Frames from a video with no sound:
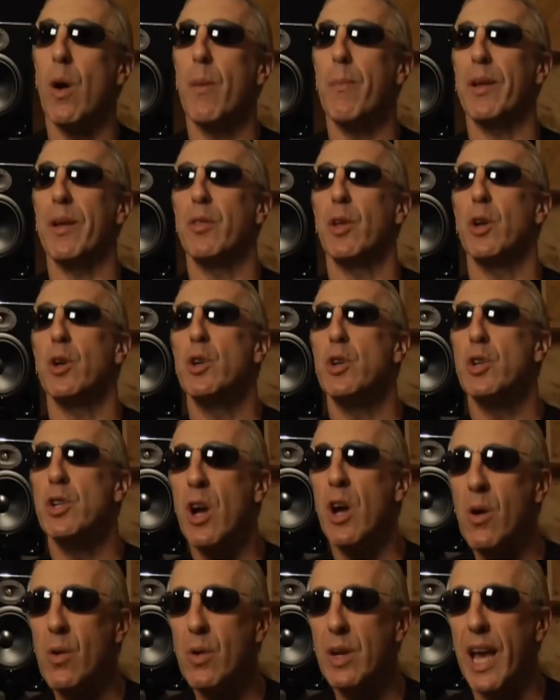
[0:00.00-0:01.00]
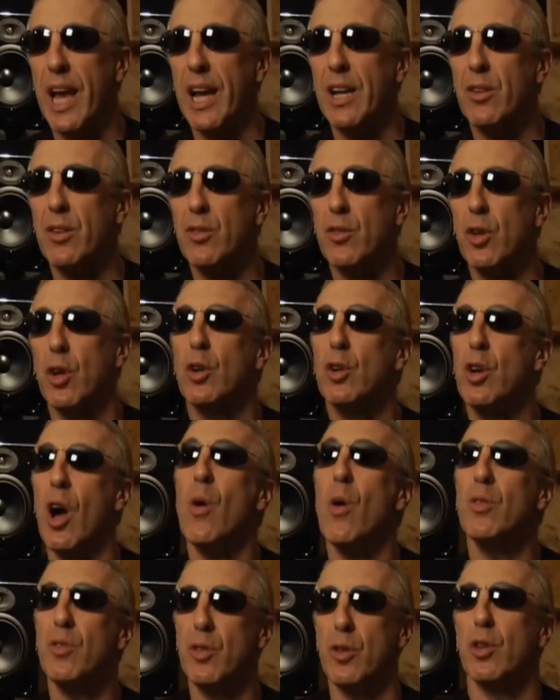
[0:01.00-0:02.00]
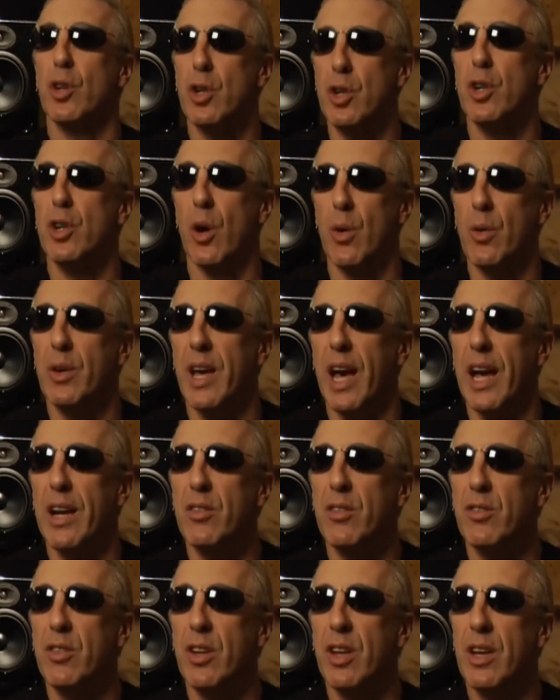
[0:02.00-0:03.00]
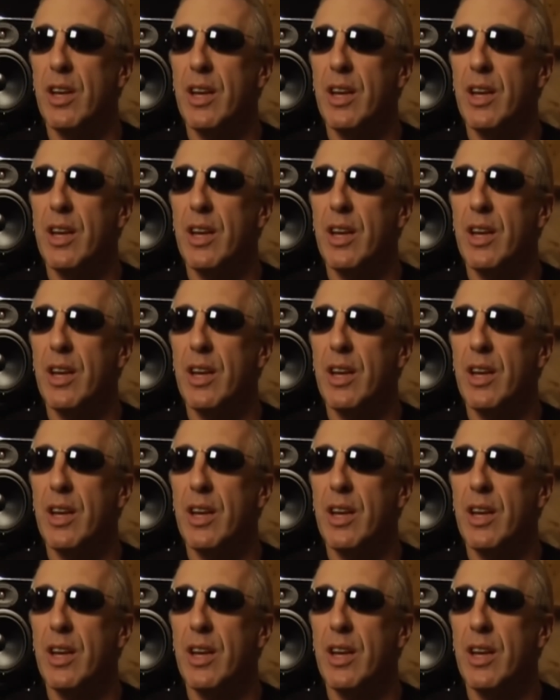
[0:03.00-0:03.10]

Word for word: up at the showcase, to go to the showcase,